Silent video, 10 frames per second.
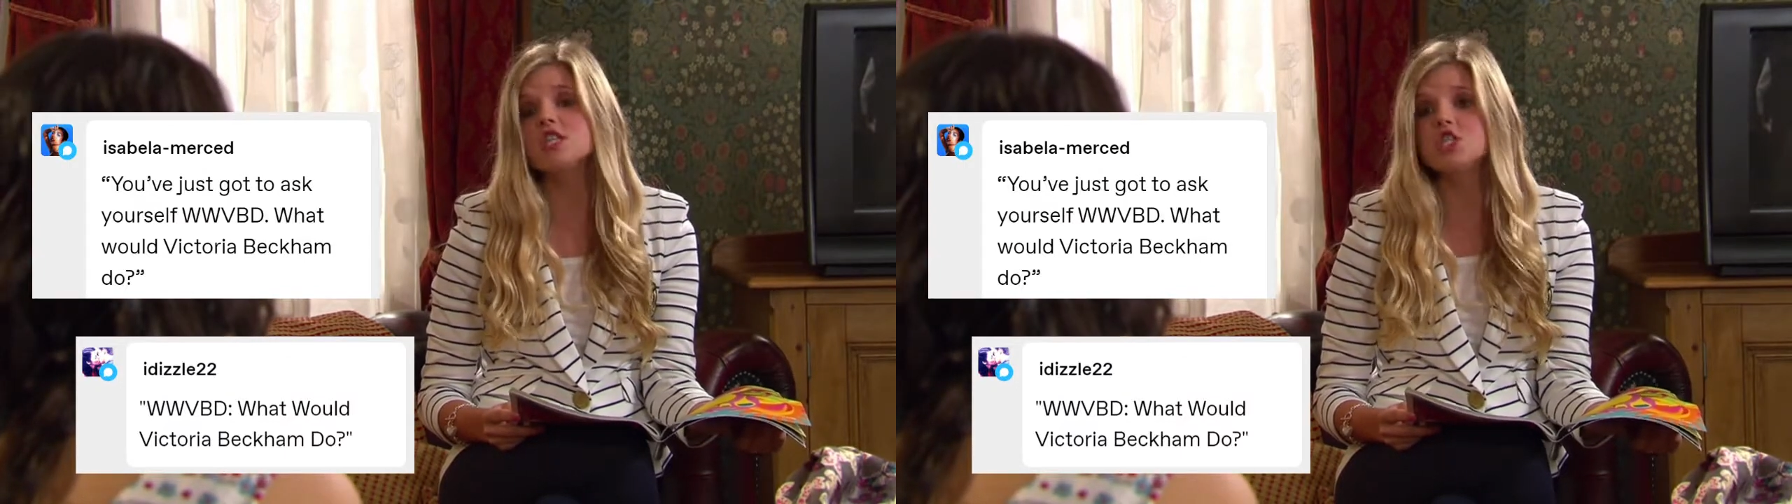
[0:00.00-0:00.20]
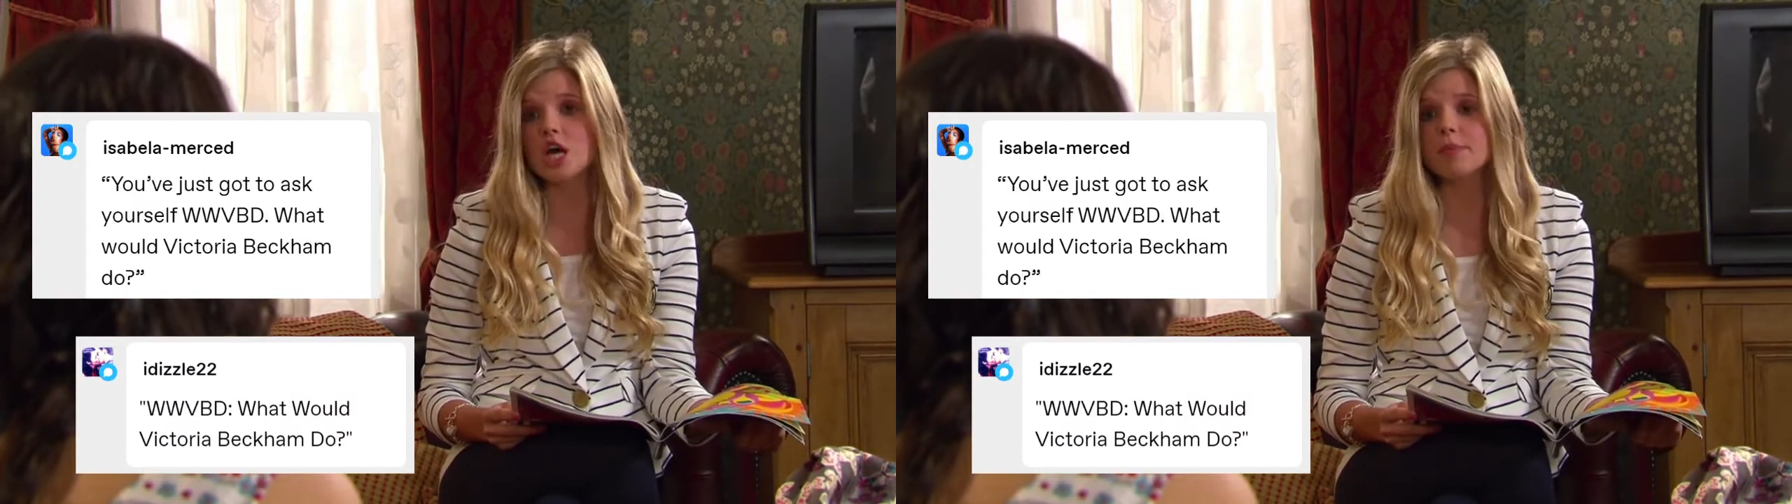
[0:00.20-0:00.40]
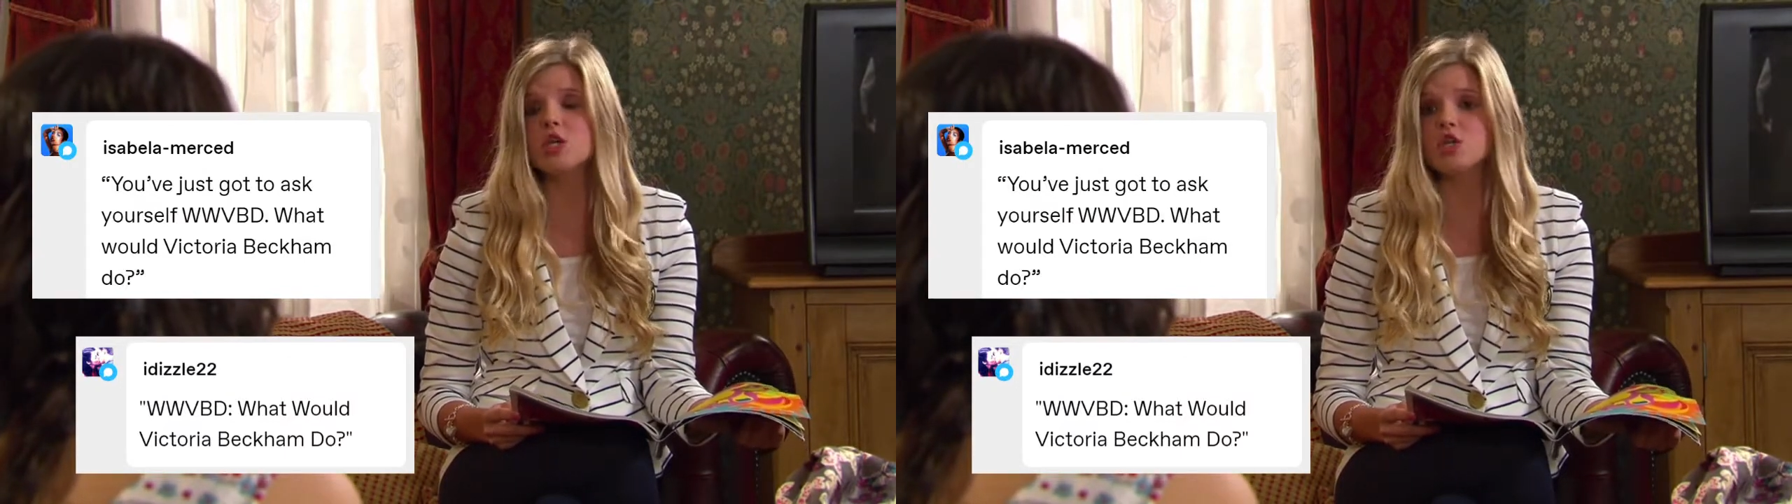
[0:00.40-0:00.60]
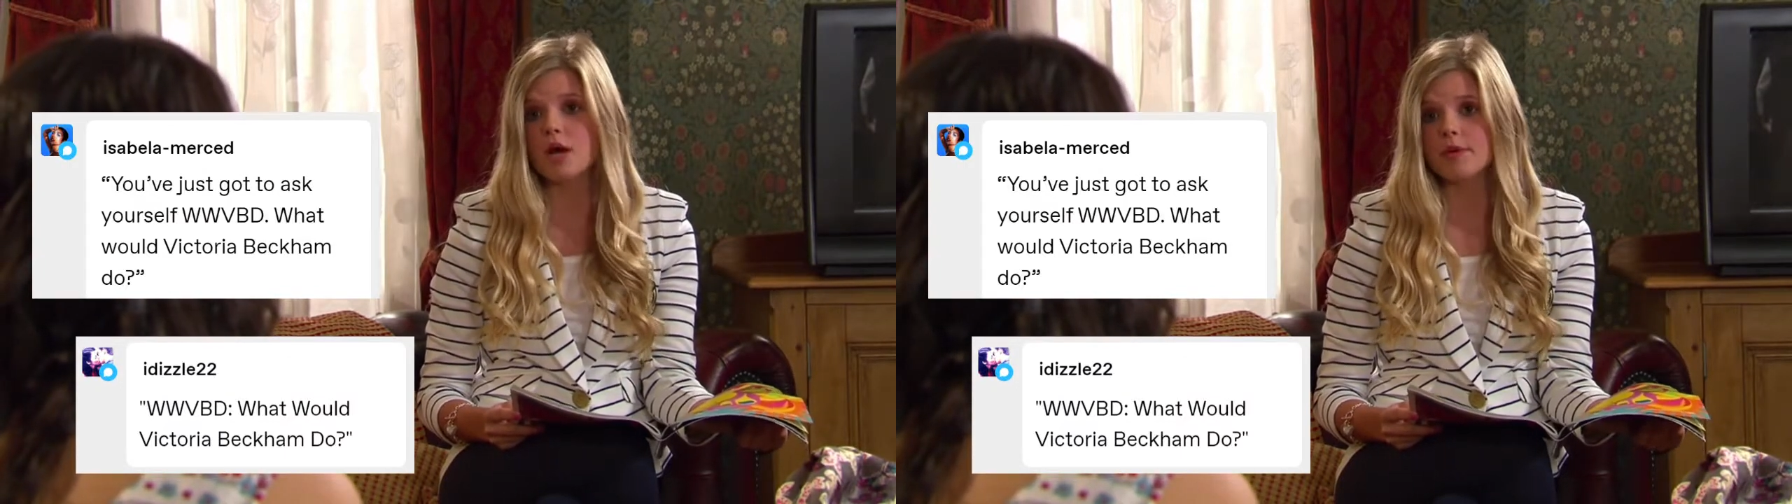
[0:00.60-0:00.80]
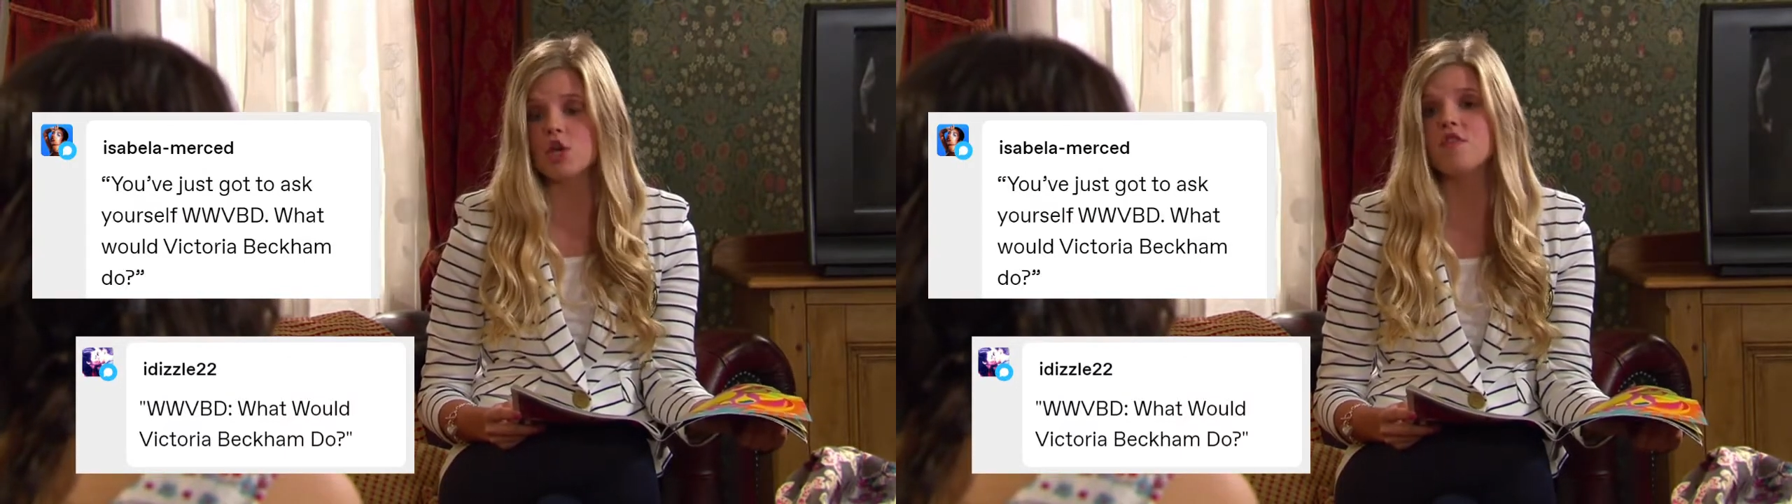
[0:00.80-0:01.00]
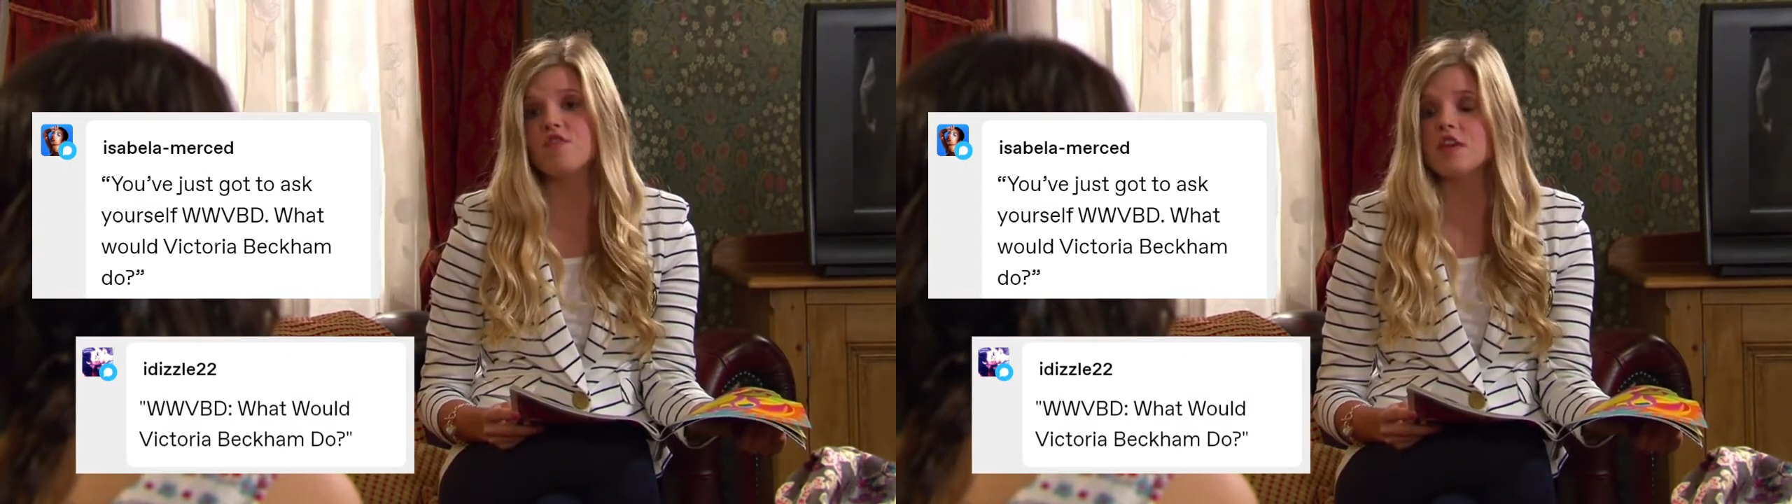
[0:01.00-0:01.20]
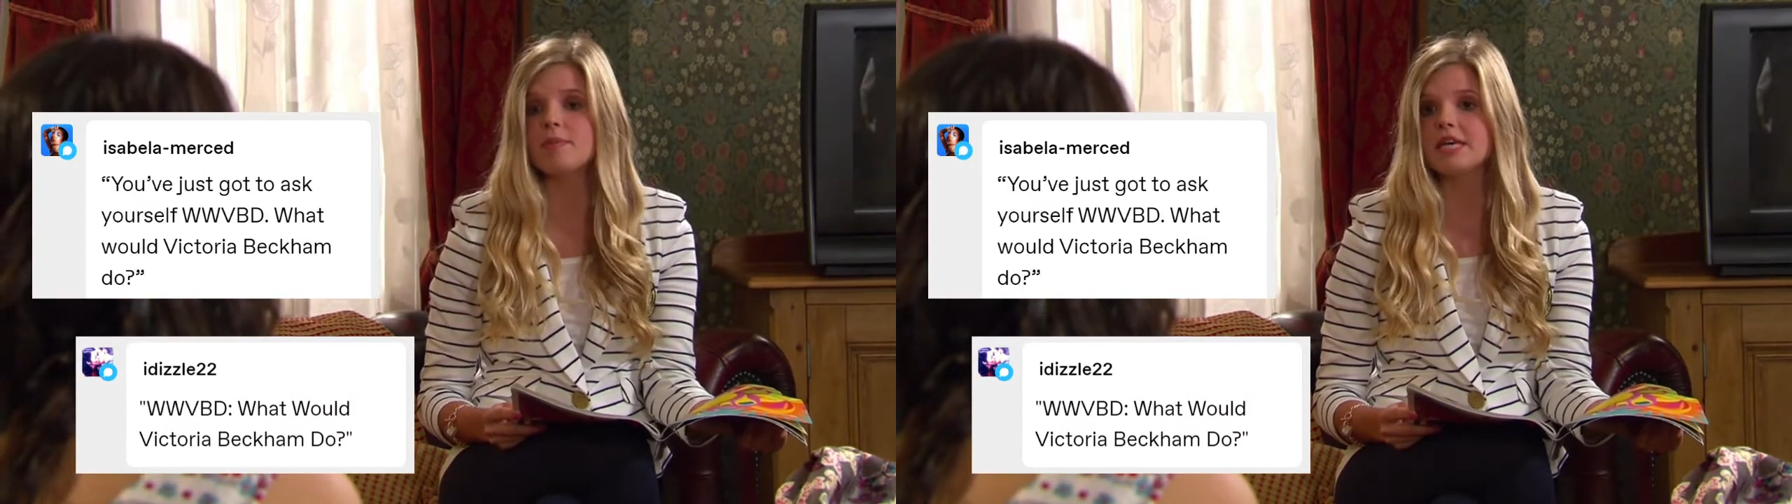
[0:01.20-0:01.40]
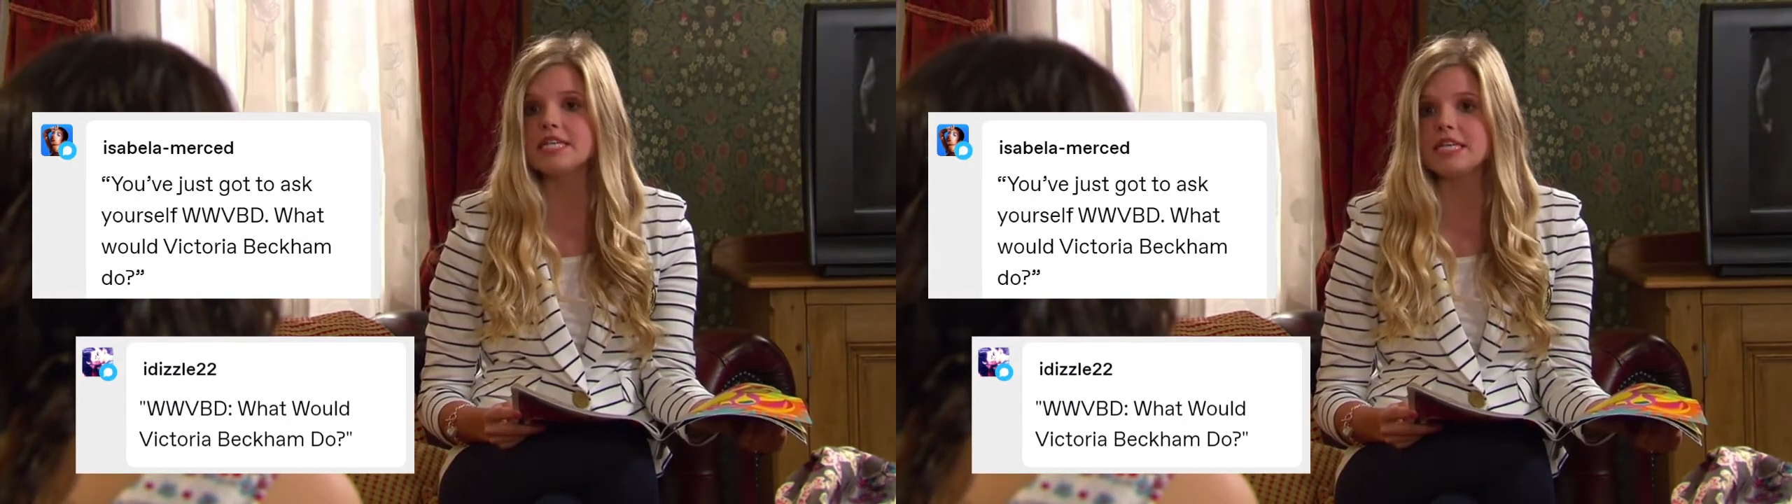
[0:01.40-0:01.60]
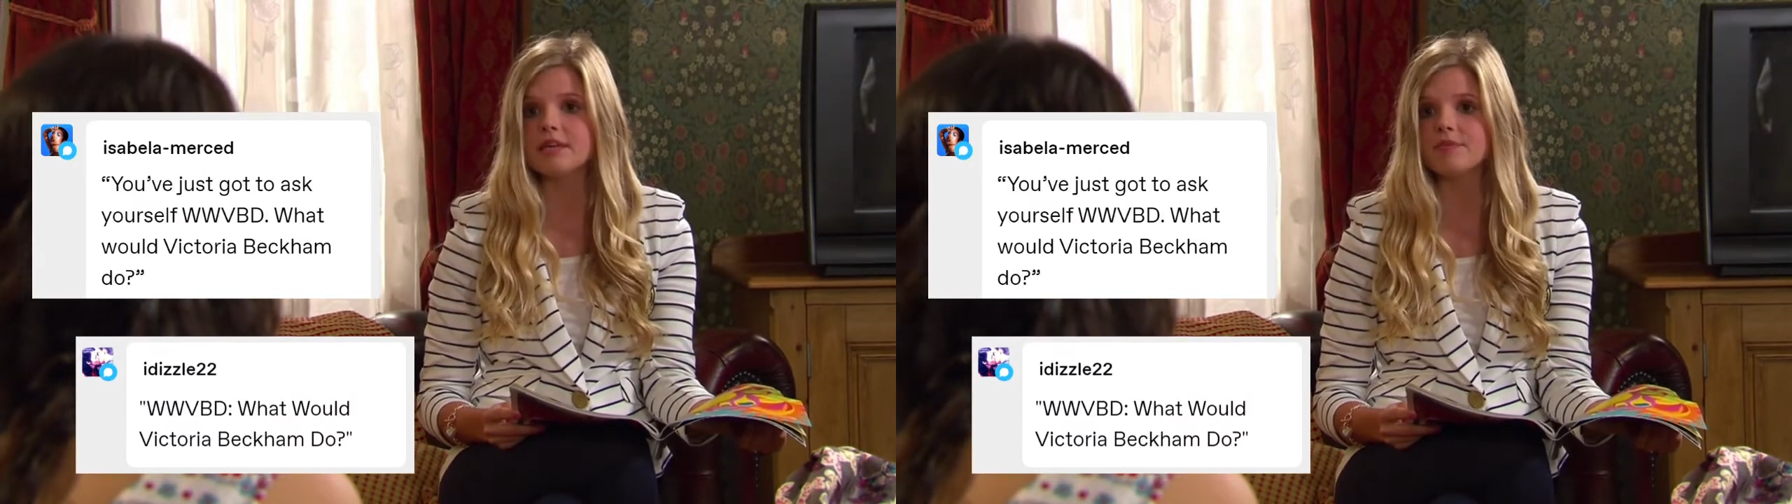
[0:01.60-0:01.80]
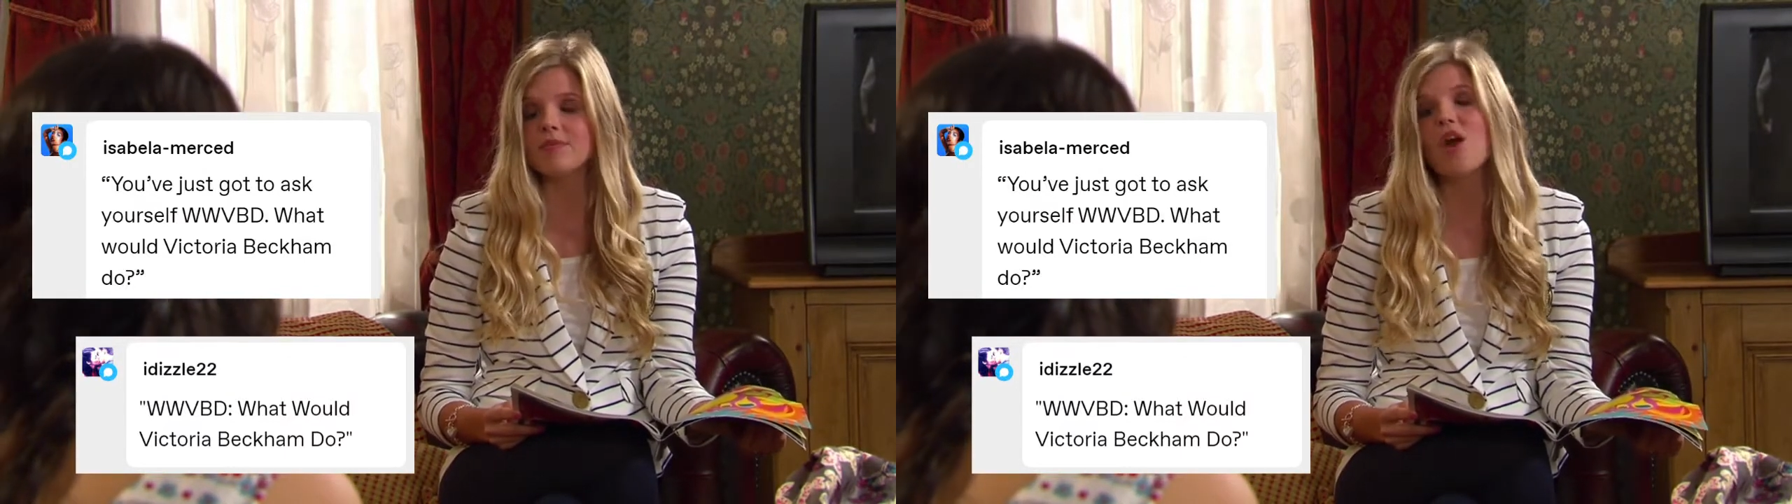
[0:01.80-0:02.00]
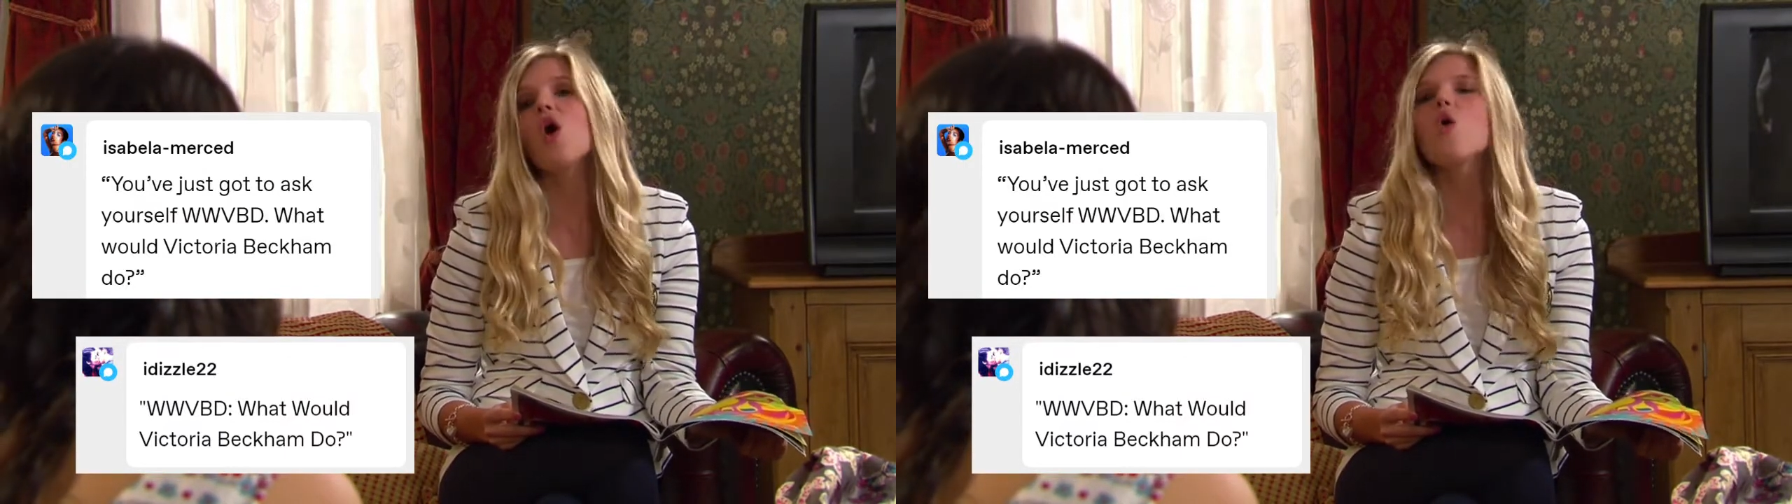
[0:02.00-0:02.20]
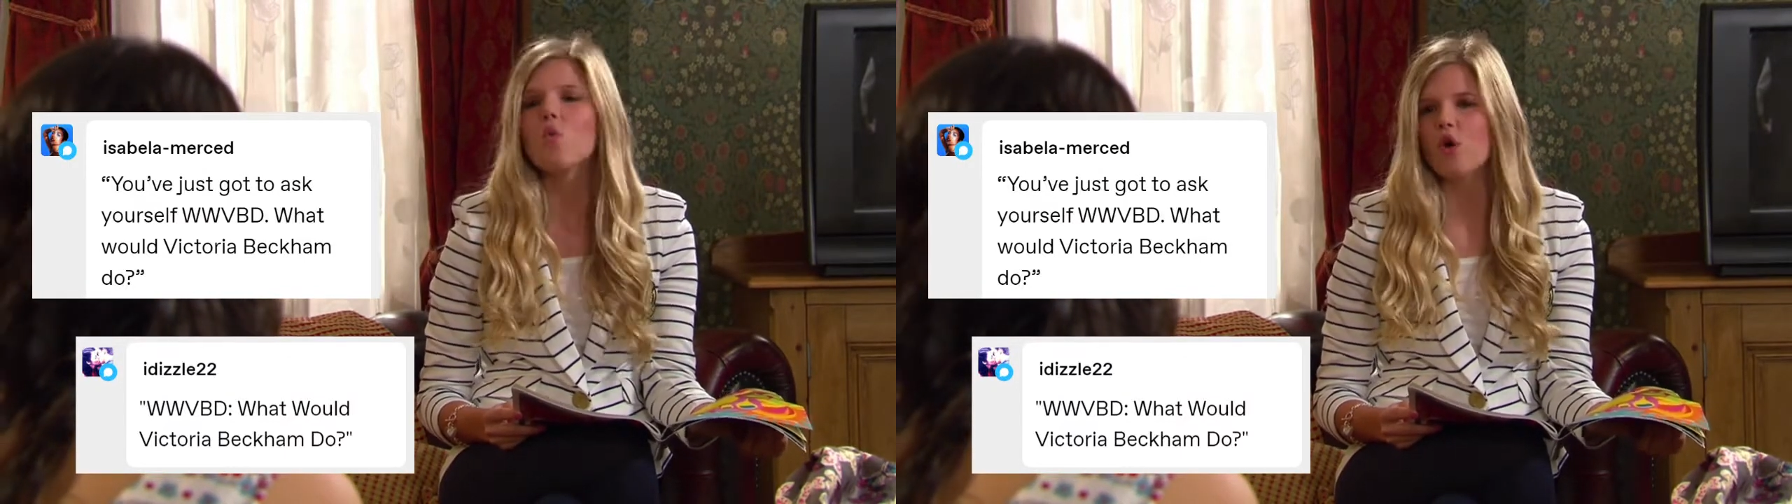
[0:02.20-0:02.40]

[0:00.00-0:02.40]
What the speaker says: WWVBD,